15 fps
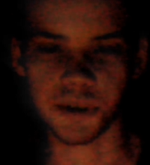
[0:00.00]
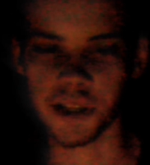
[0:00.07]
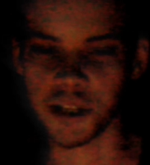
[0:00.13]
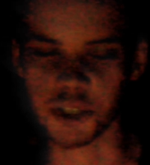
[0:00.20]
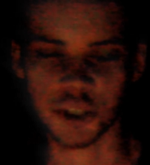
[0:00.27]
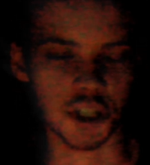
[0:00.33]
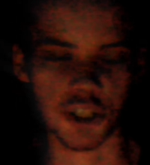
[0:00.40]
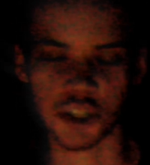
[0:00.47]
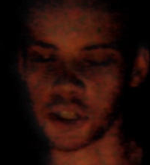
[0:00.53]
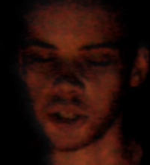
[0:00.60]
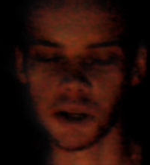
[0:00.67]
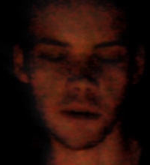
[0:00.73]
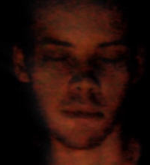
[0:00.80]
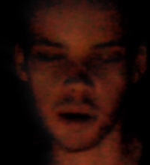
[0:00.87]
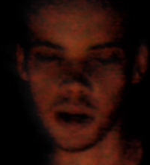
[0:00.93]
It just
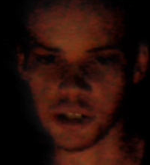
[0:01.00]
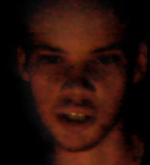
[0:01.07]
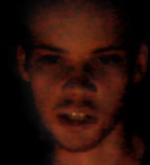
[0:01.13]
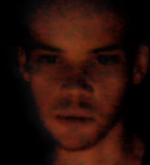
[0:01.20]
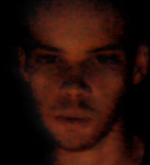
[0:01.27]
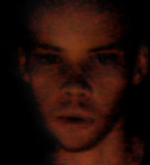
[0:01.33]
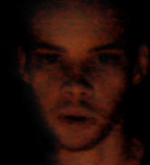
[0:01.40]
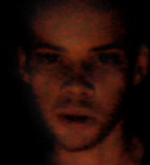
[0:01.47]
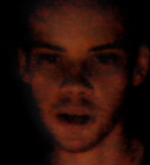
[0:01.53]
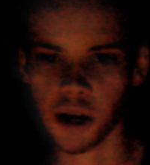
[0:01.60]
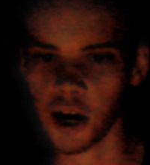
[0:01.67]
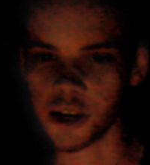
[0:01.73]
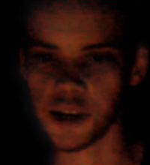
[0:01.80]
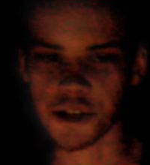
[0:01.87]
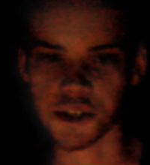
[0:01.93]
shouldn't have been a sequel.
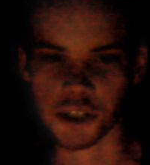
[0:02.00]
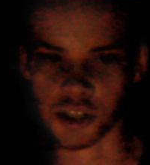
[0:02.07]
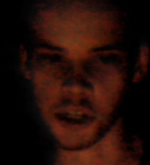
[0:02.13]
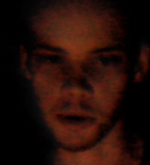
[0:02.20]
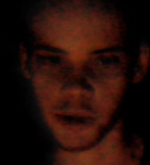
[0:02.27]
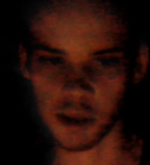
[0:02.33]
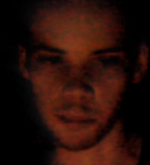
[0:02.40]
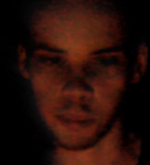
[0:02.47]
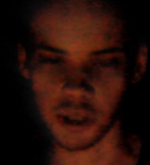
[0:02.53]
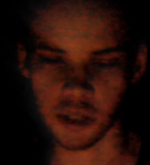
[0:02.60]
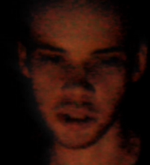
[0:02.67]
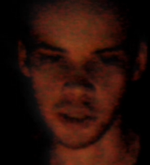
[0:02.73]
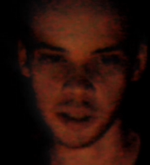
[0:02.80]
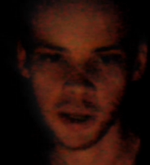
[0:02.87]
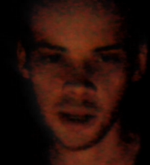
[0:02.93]
Unnecessary
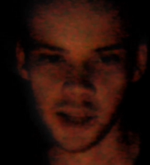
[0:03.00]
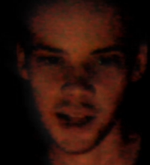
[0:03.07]
completely.